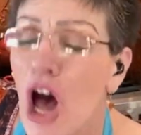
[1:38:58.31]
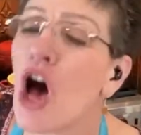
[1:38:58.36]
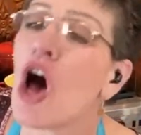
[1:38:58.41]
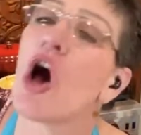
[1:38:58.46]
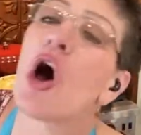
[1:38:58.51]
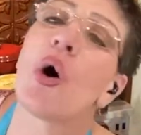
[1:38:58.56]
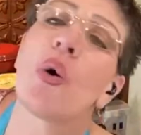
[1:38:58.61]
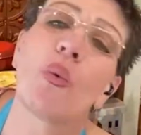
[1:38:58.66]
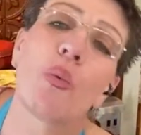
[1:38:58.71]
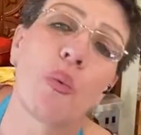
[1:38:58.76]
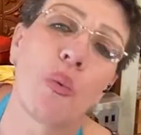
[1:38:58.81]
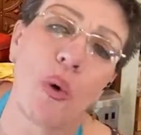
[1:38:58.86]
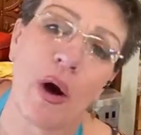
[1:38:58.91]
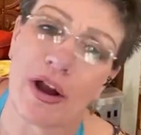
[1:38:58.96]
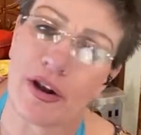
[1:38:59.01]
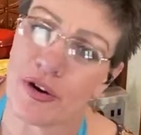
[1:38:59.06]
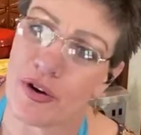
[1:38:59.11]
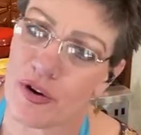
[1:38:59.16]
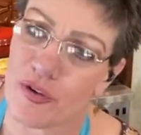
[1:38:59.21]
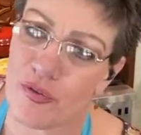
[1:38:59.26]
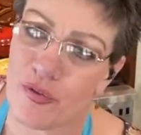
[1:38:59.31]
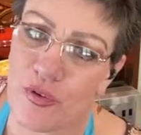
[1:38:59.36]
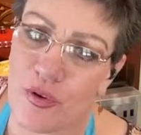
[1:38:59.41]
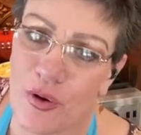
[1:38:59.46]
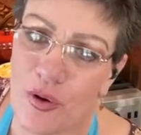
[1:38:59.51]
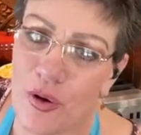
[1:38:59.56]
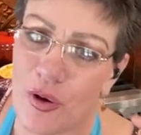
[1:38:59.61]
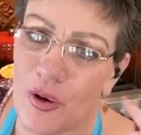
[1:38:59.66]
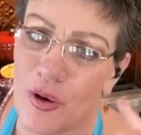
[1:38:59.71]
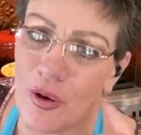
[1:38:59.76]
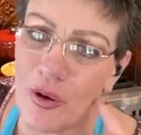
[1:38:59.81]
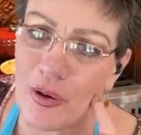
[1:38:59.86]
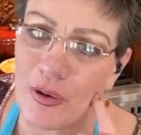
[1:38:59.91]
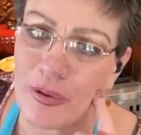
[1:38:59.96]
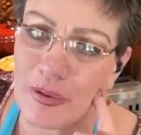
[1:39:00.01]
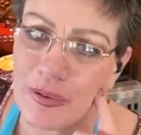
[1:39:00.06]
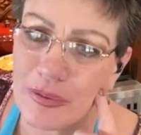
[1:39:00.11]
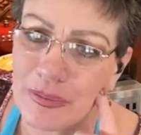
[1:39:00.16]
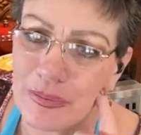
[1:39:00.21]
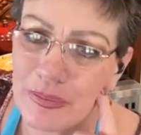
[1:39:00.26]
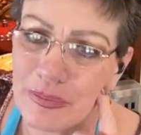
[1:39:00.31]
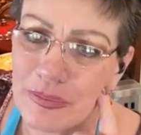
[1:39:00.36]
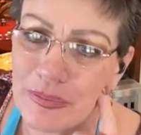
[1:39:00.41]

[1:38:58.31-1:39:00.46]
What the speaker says: Oh, wonderful.